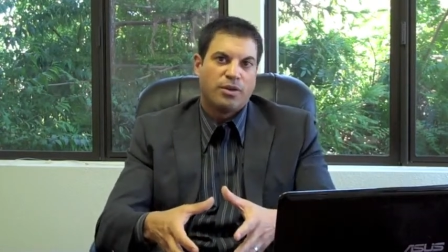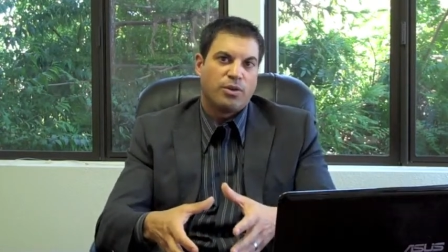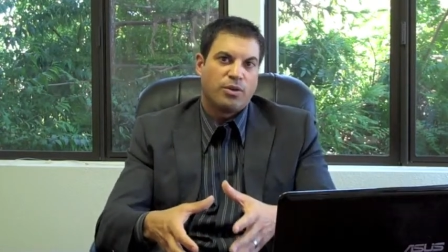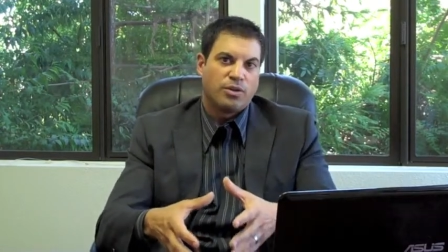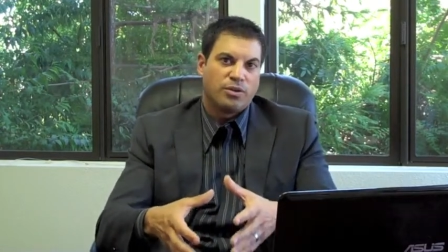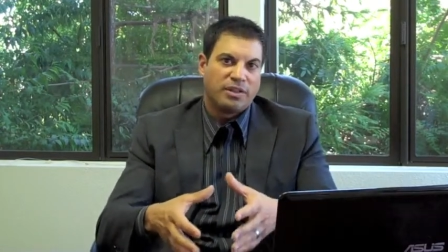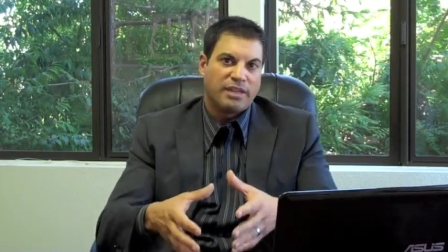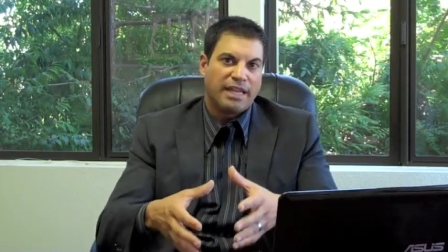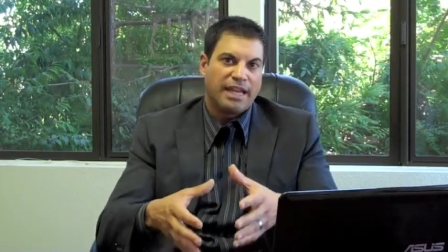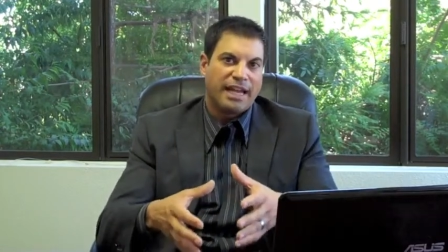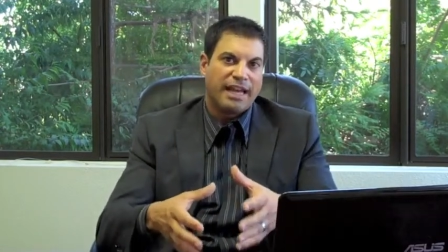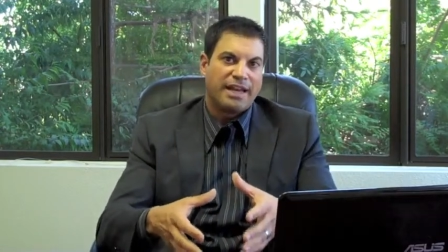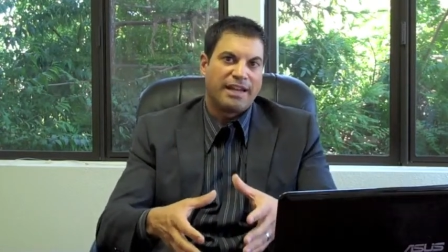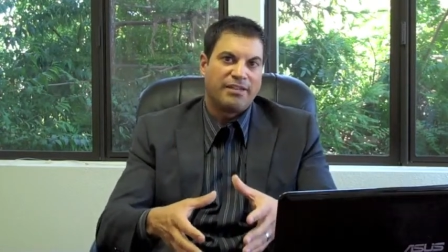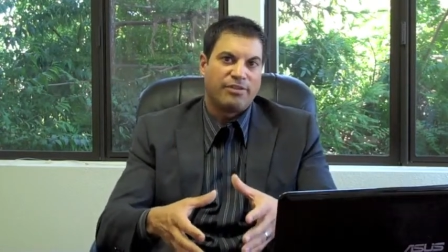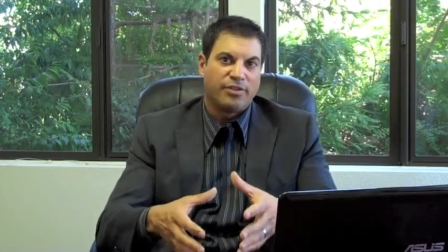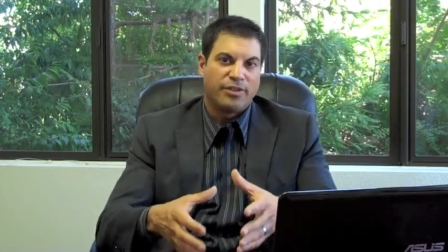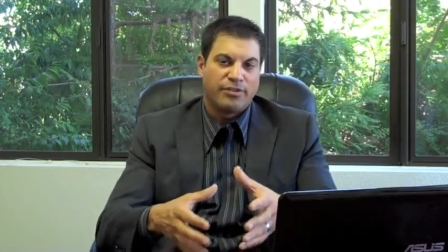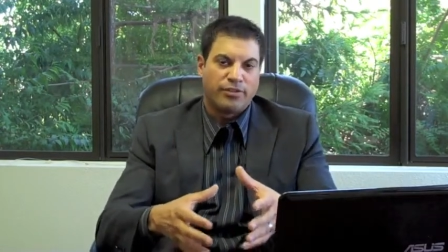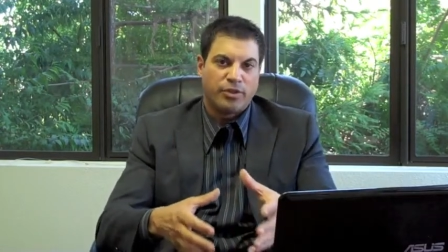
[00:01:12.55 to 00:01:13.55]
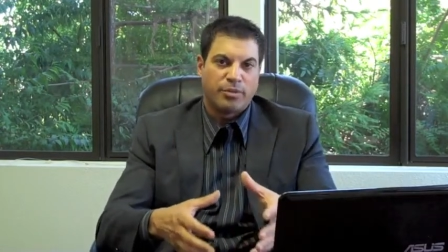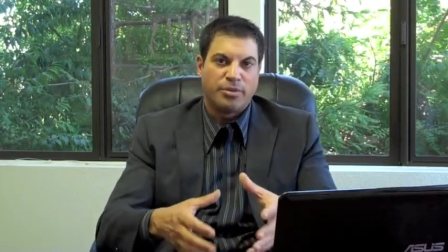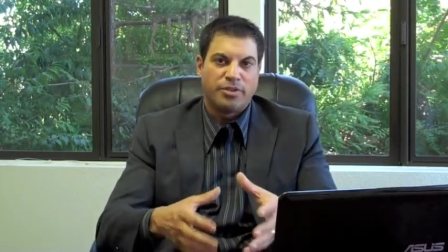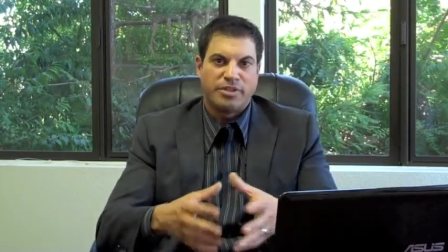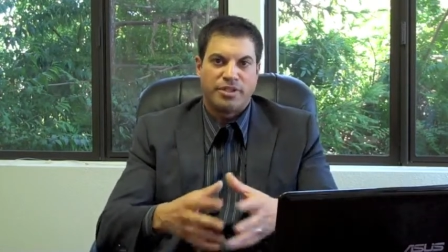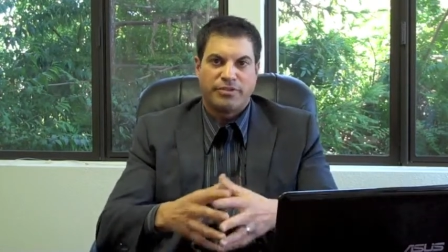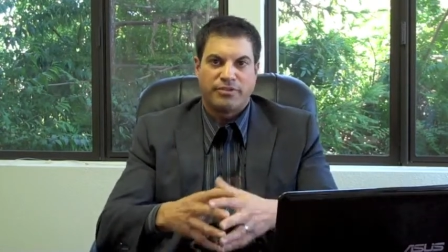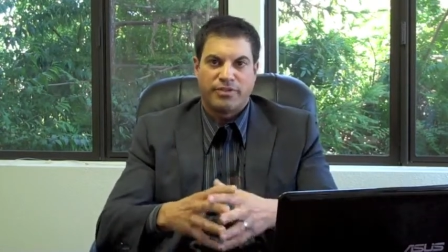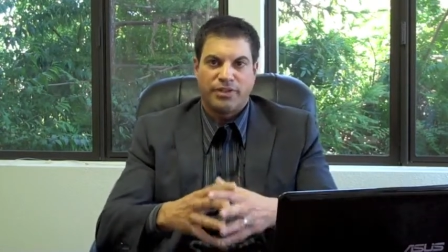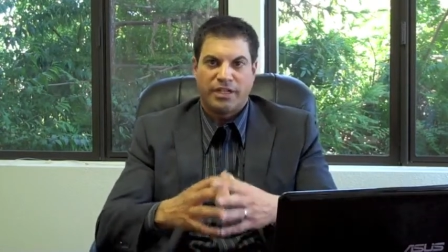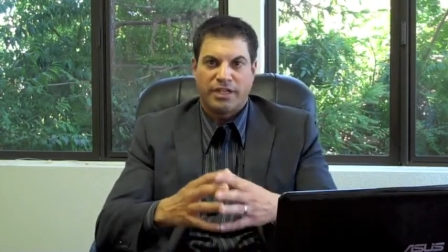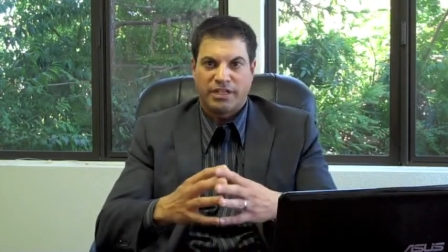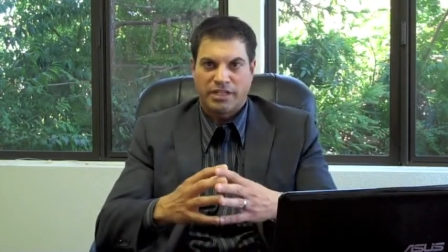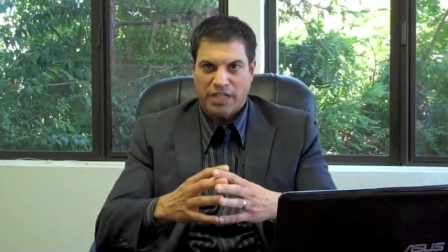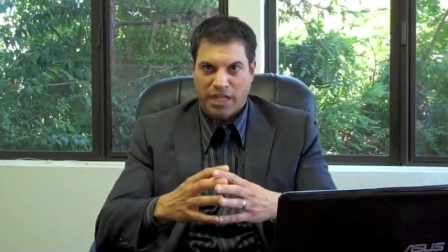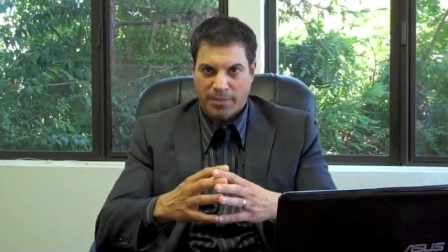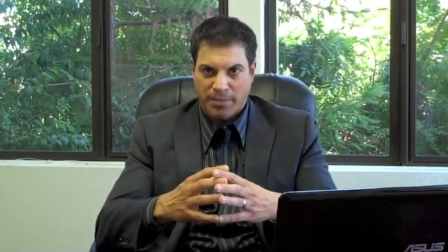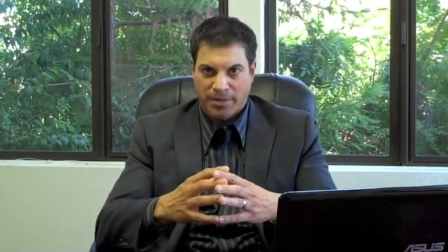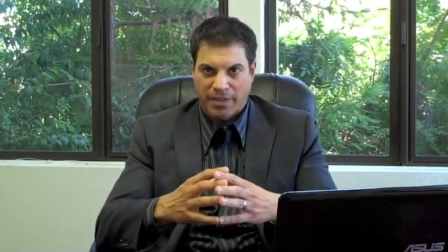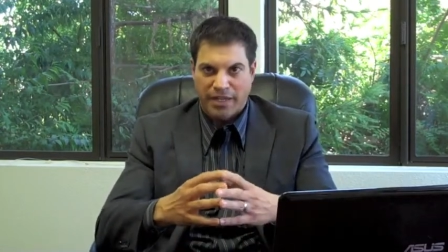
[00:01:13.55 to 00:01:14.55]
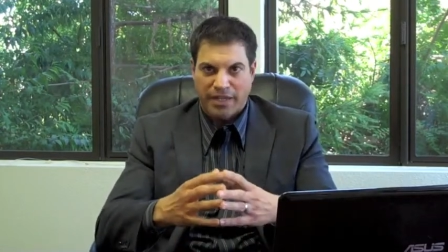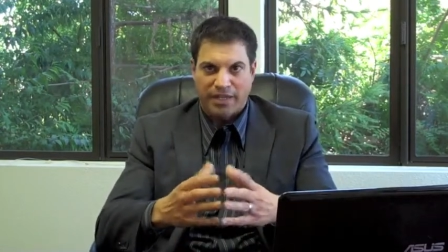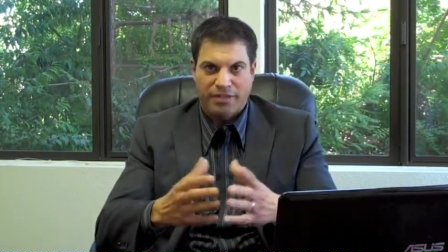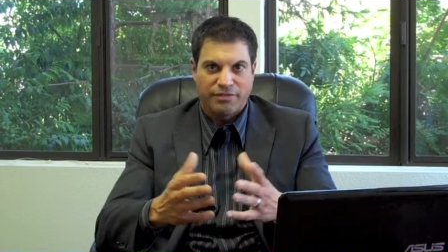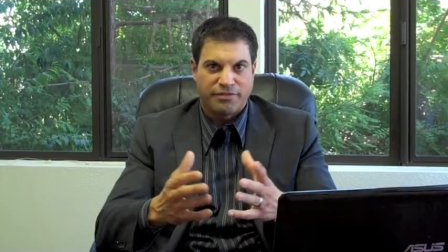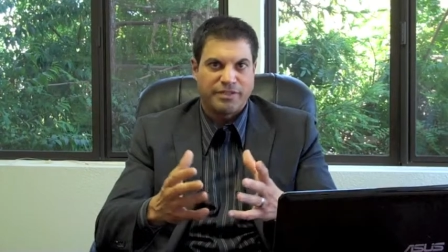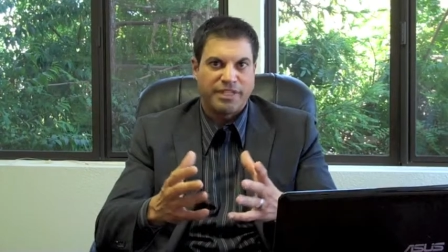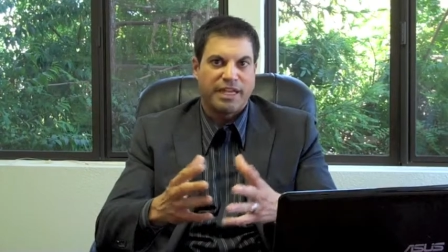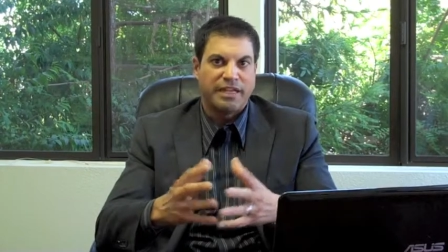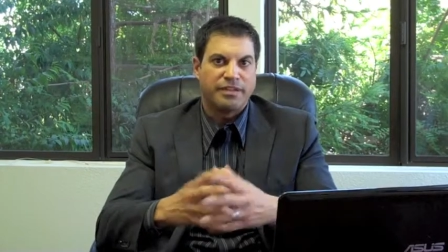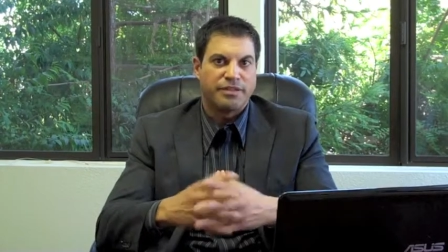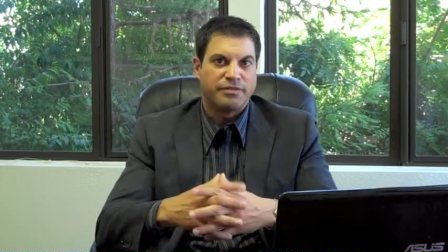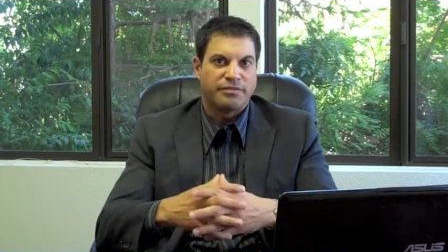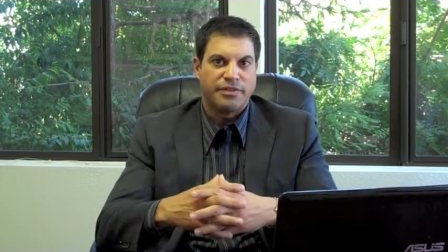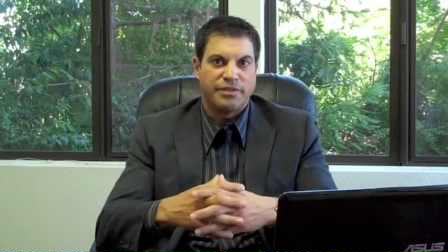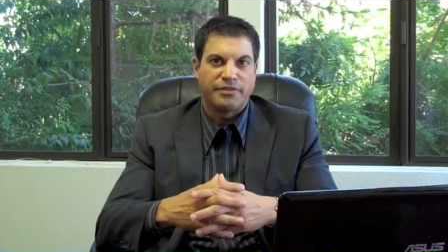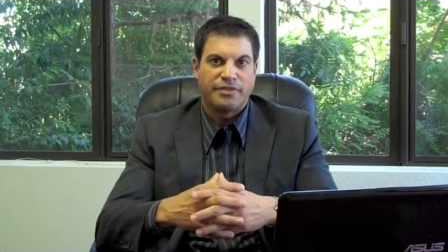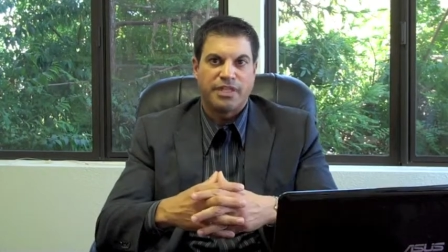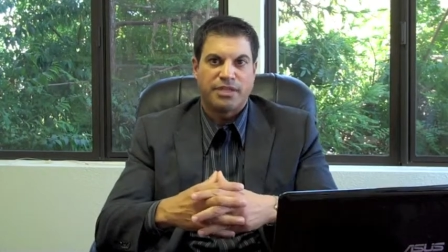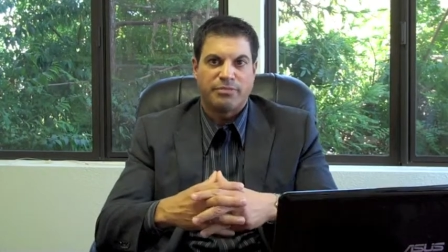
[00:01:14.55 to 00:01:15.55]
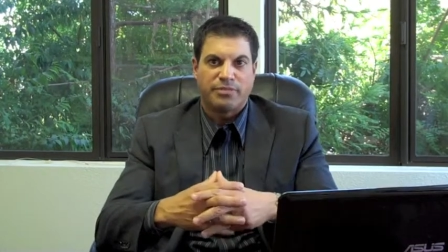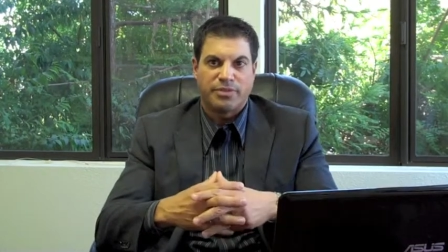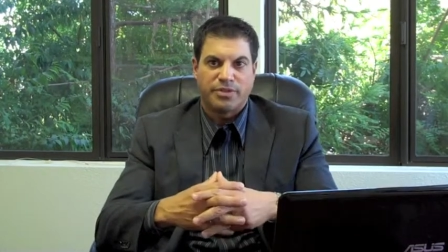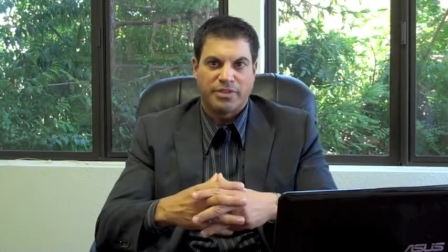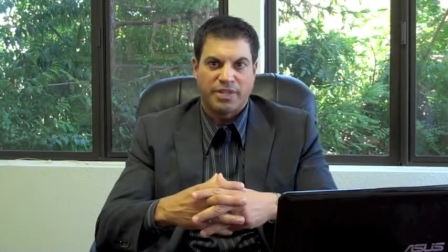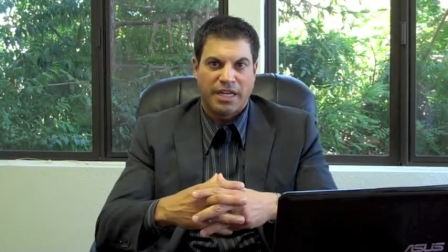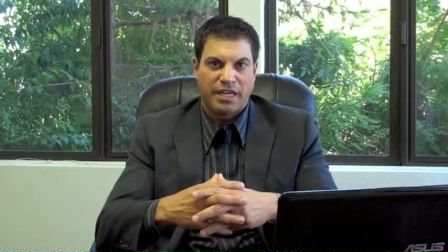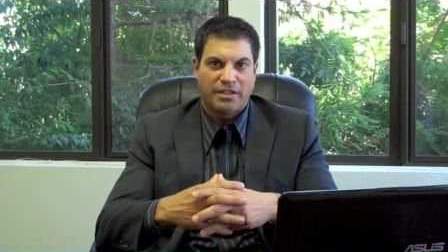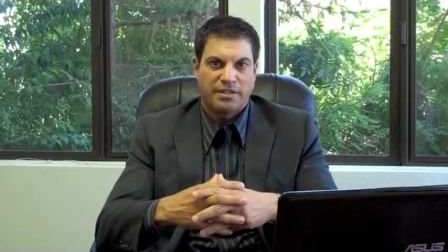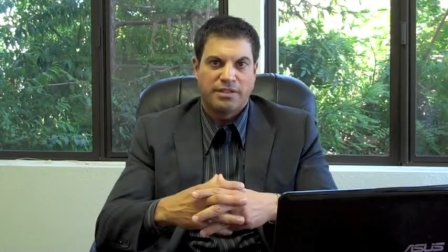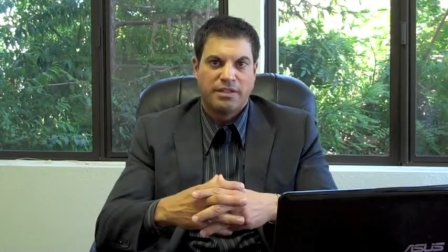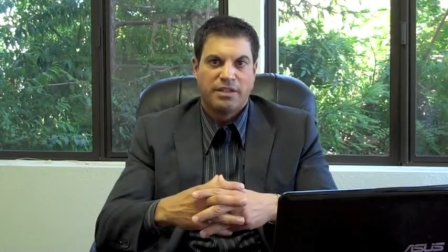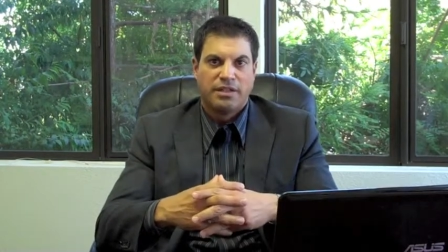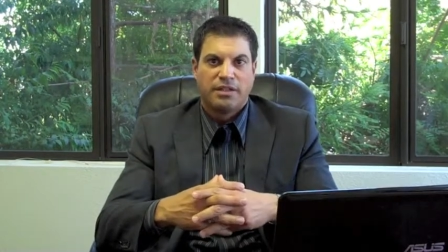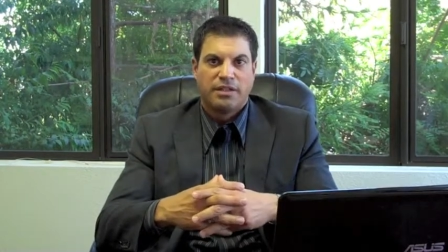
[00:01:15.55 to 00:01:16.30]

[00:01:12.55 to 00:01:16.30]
or do they add a refurbishing fee on top of that of 10 to 15%?